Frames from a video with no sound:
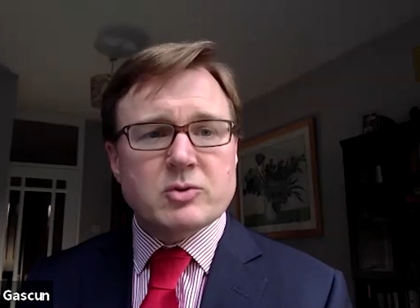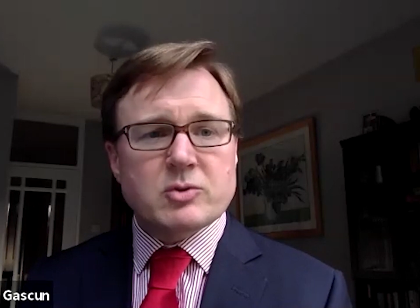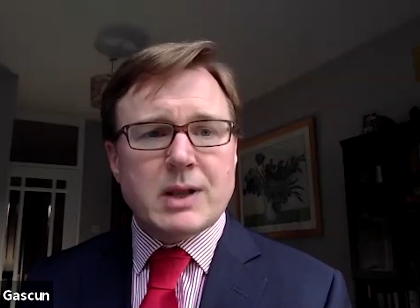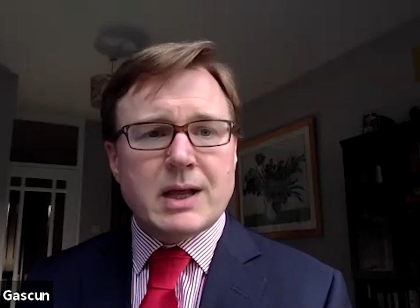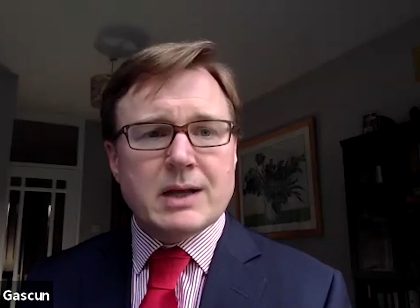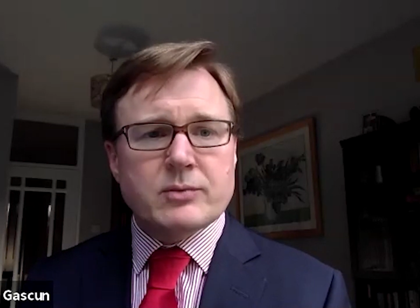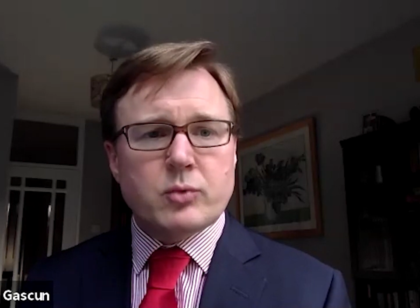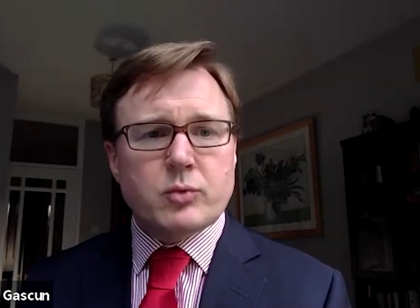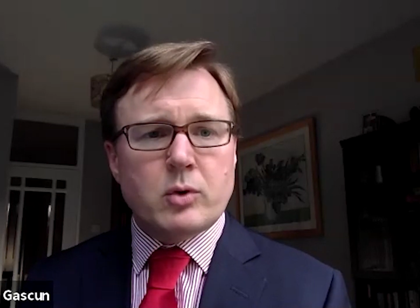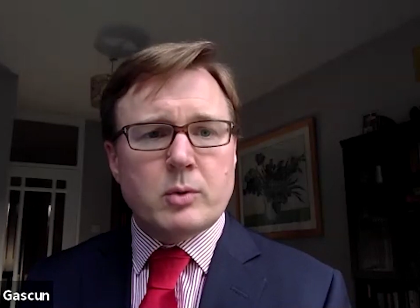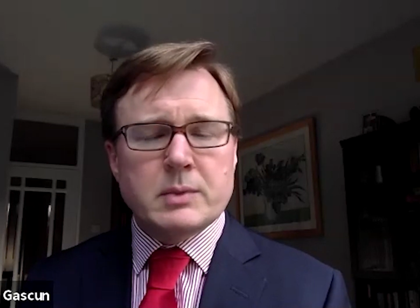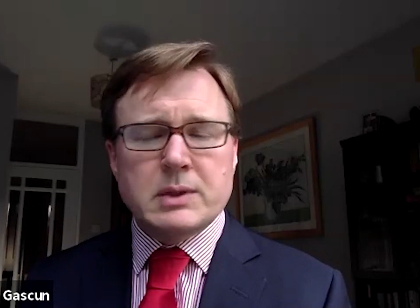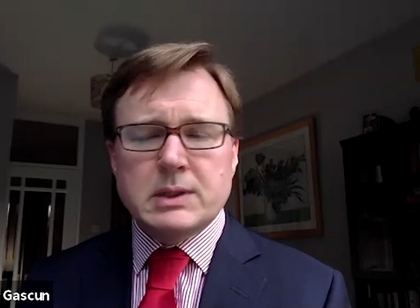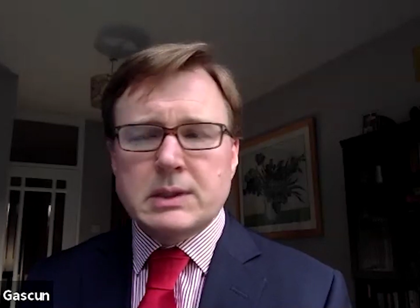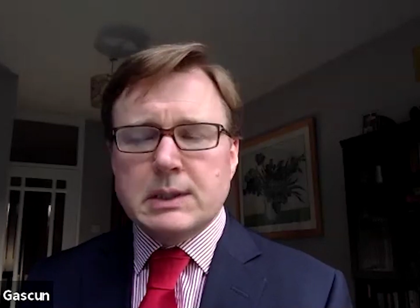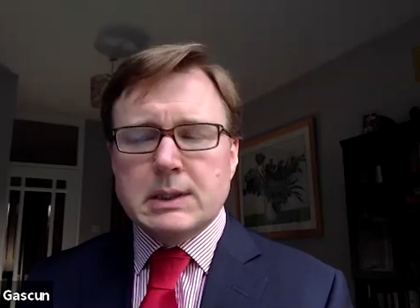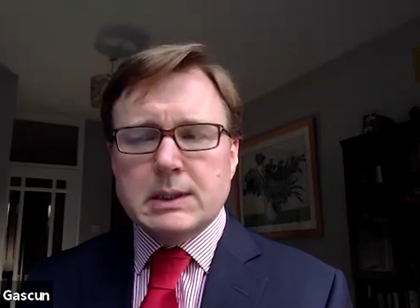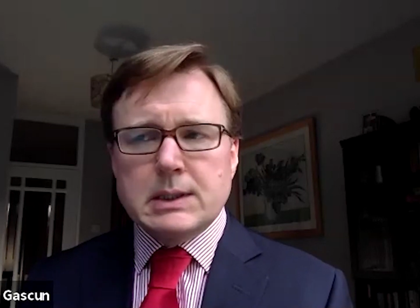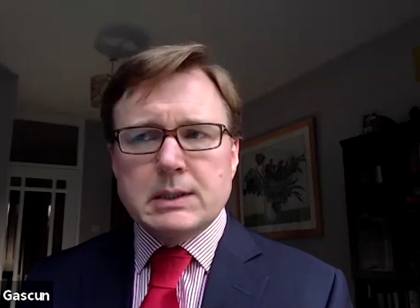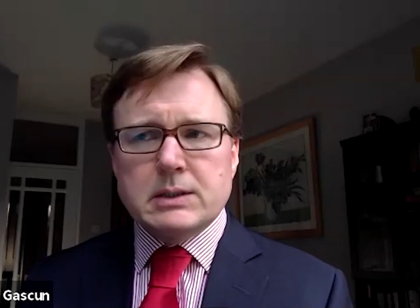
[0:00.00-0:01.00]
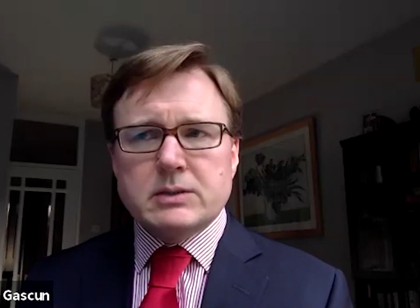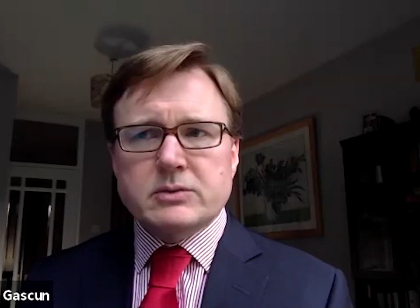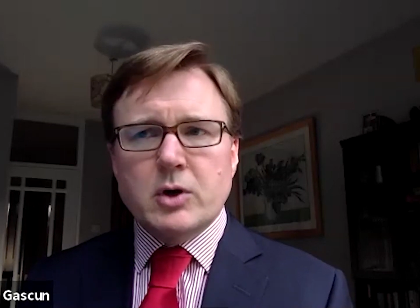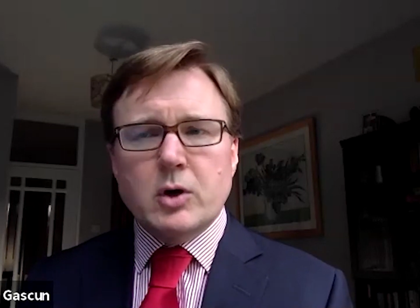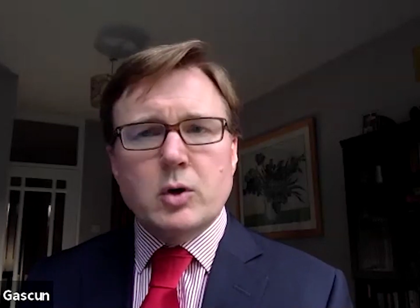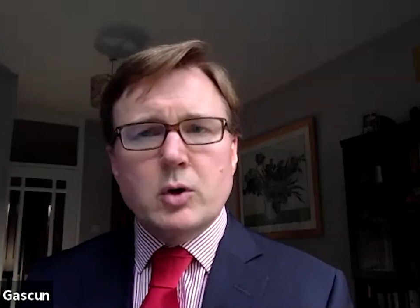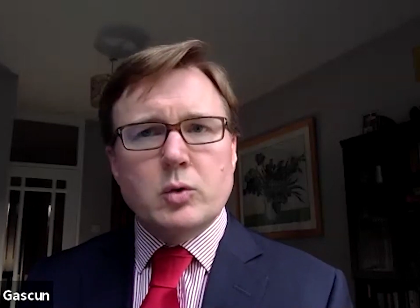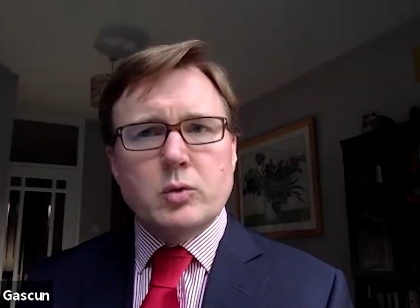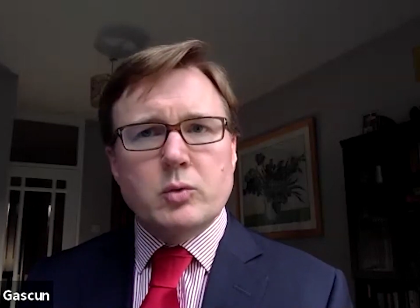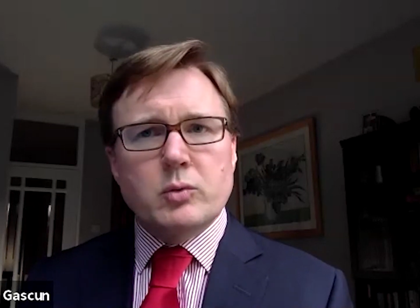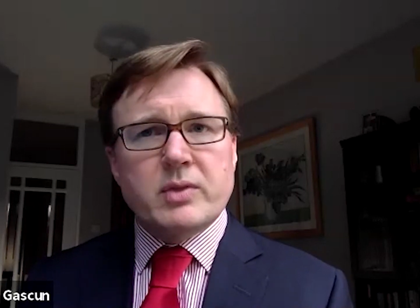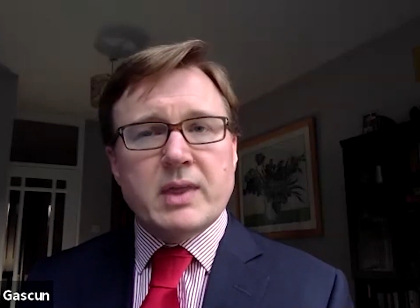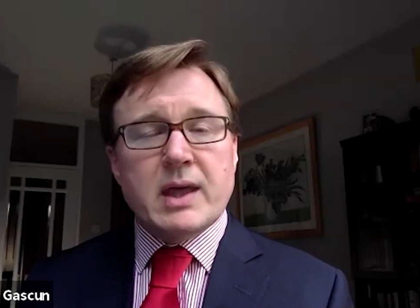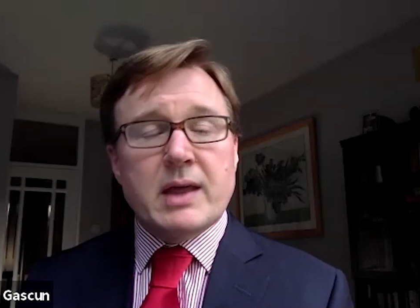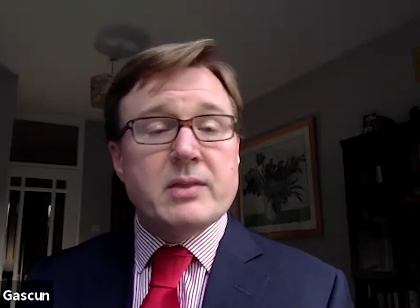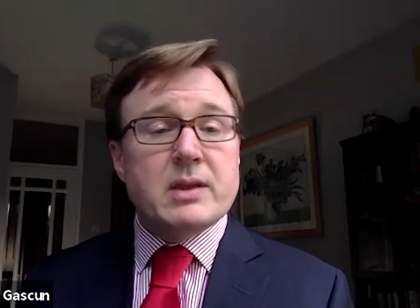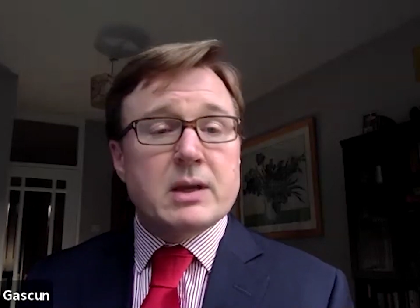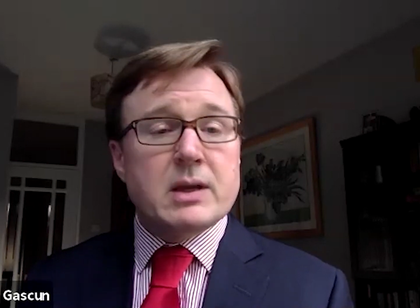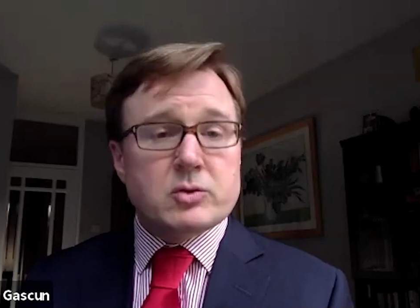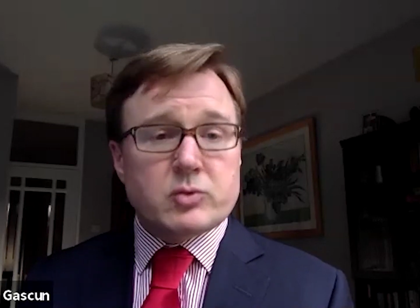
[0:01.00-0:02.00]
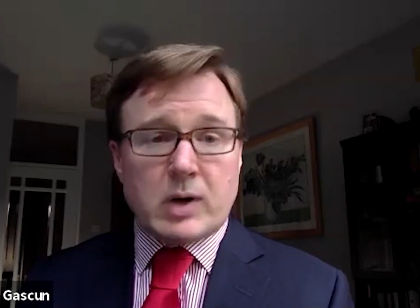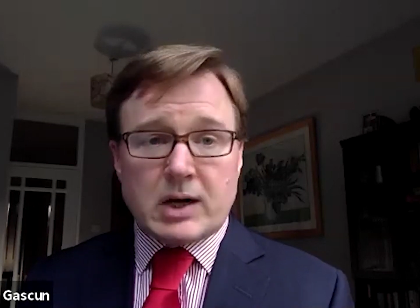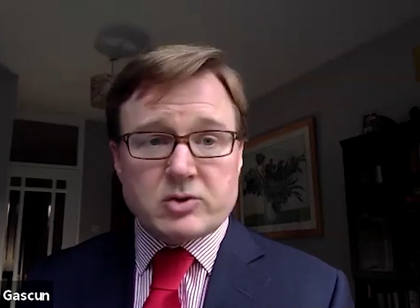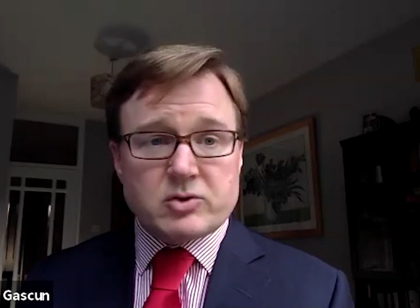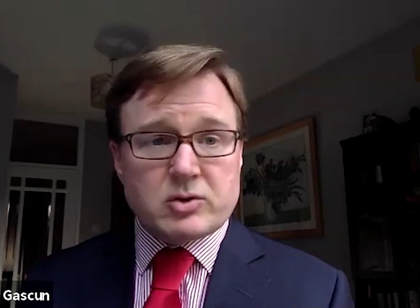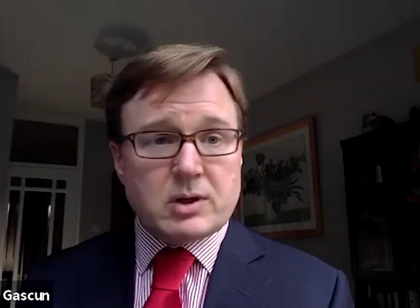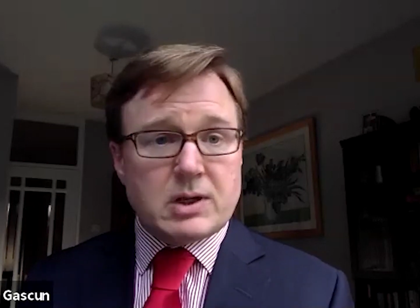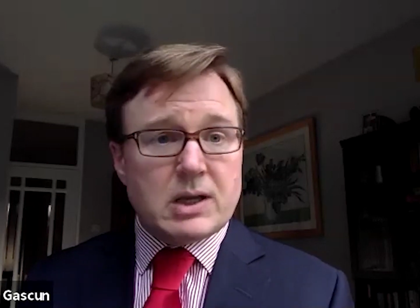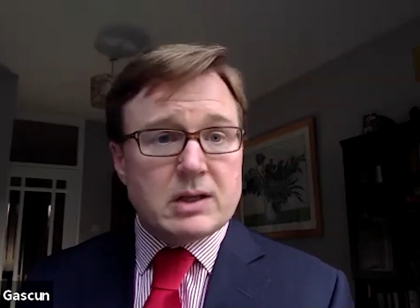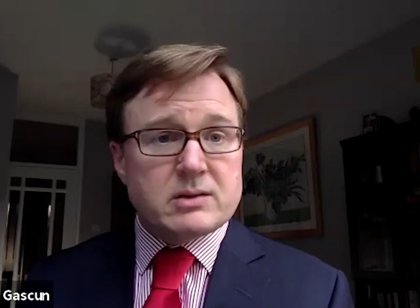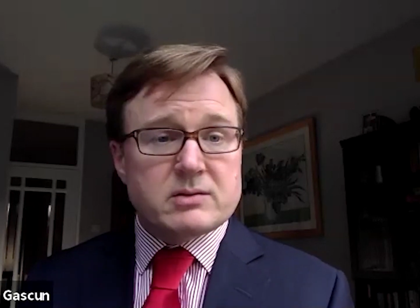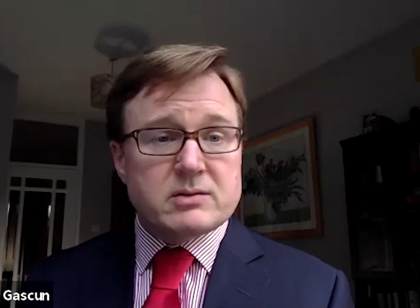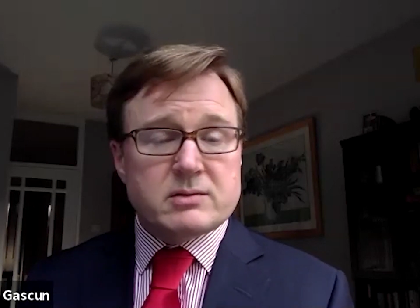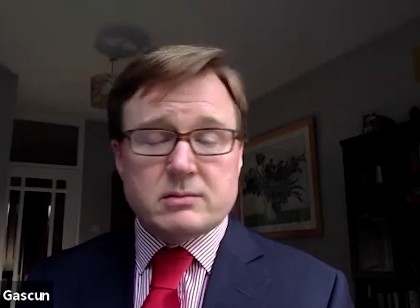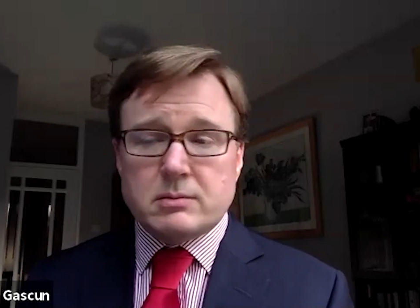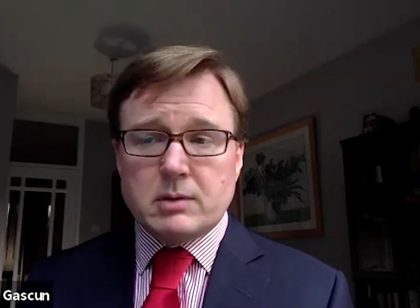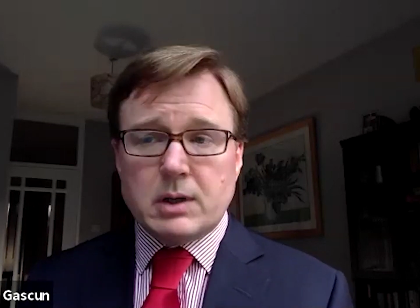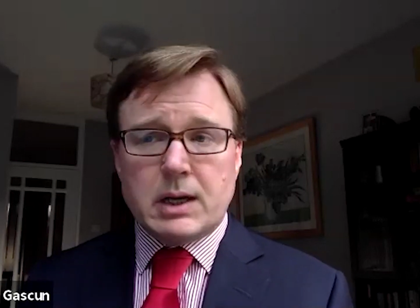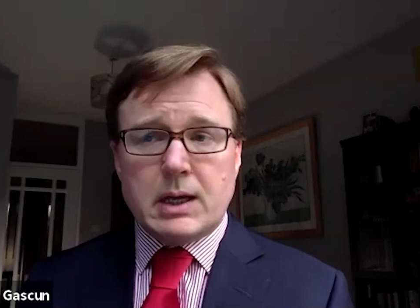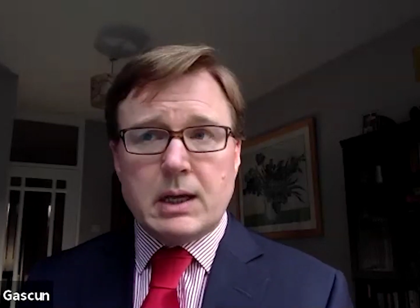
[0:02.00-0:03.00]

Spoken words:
platform. So then the extraction kits